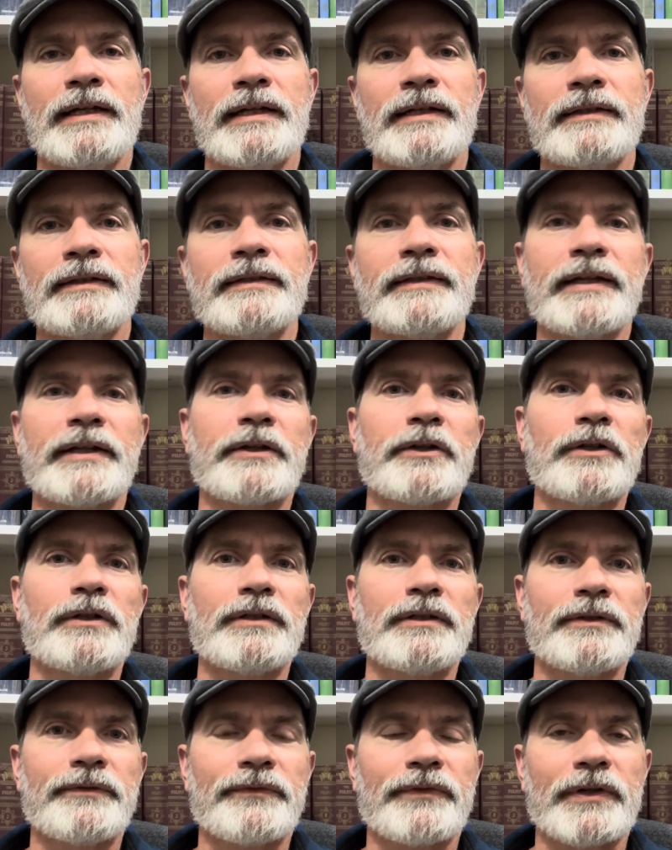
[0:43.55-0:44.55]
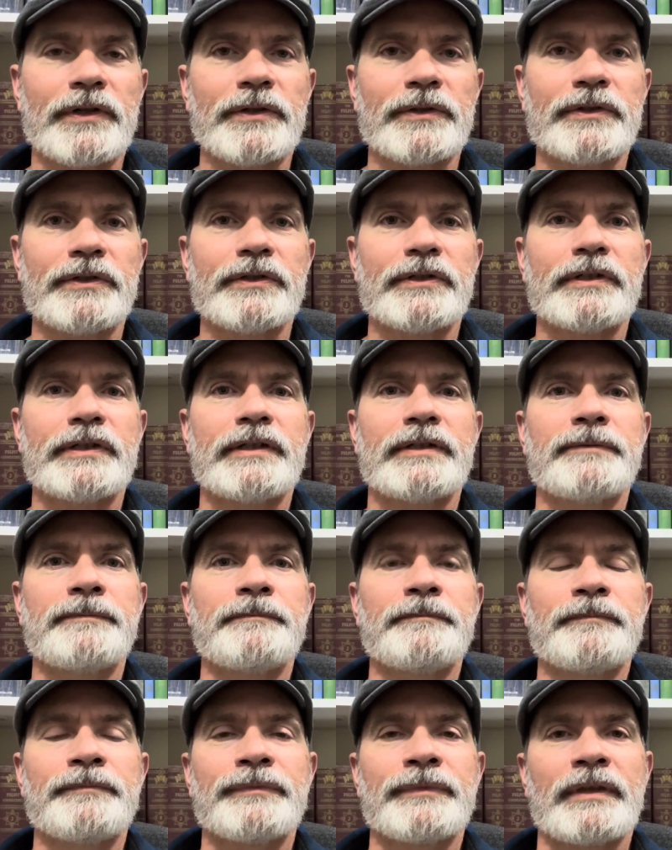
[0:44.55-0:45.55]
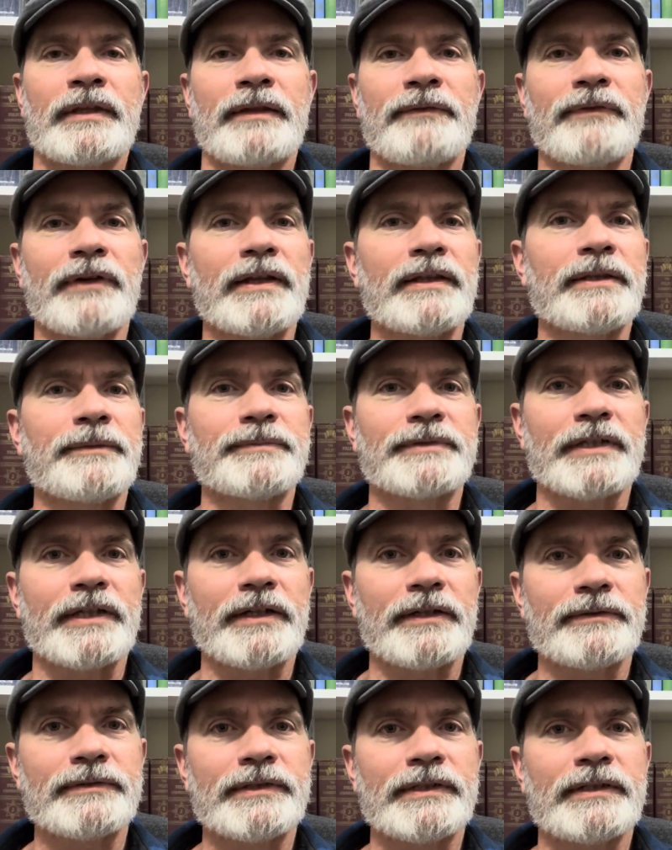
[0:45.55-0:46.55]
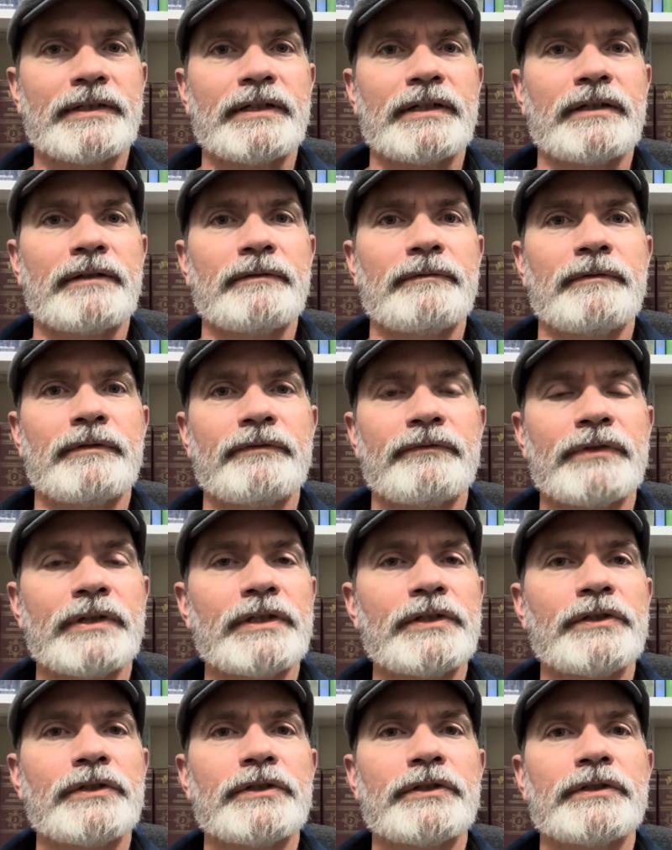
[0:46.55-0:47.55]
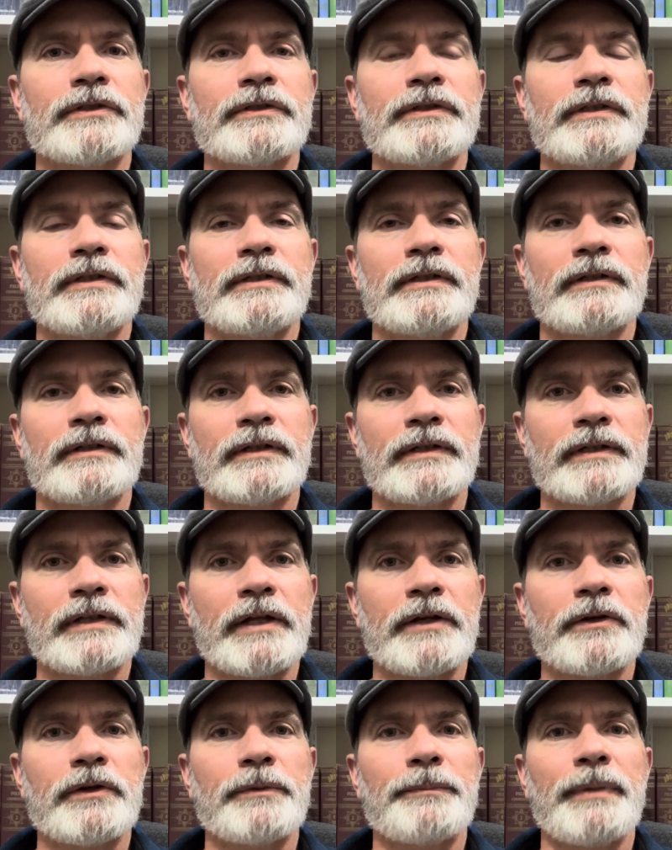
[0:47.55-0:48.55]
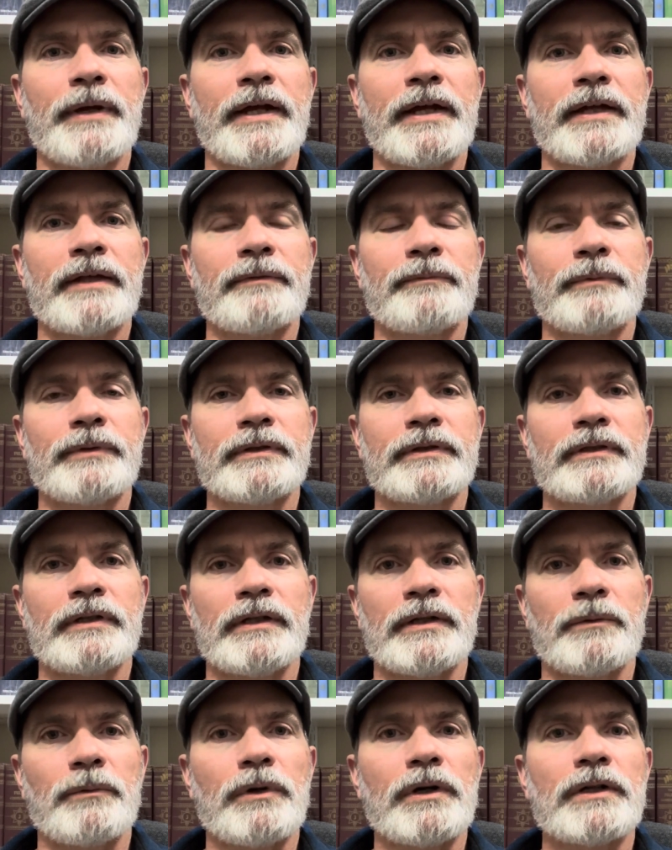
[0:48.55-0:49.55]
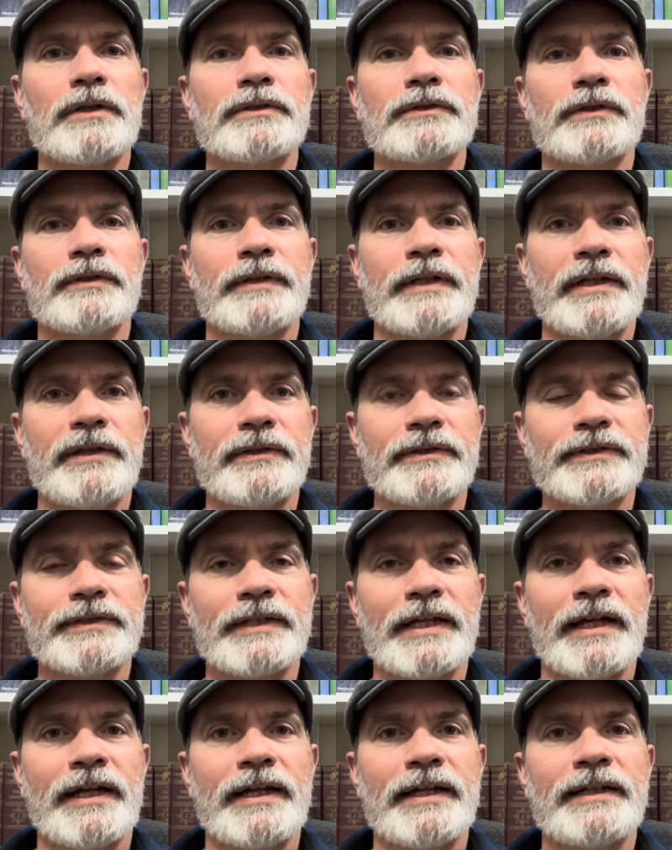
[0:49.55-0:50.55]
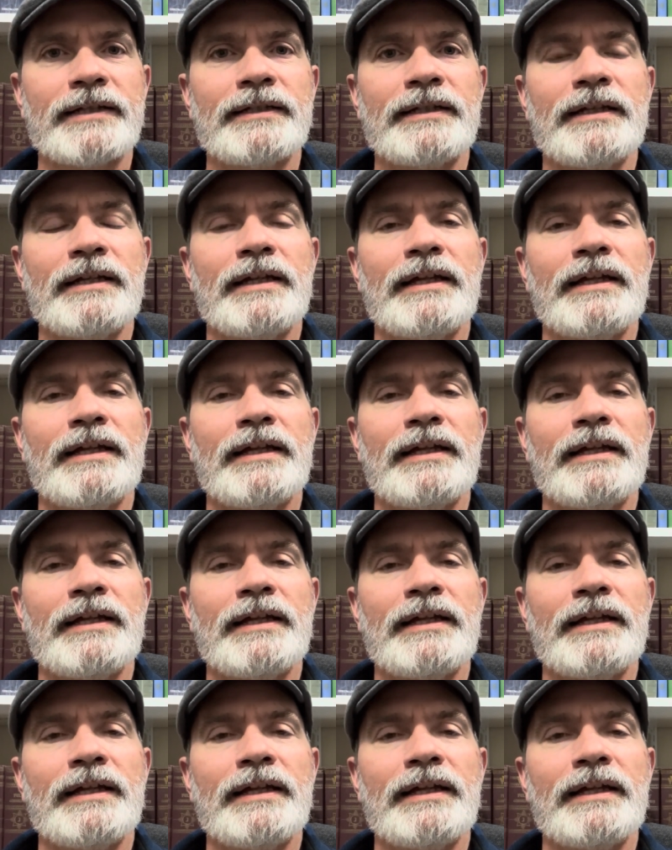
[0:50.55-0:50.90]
And then they go a little further and they find themselves in a vineyard and a narrow path with walls on either side.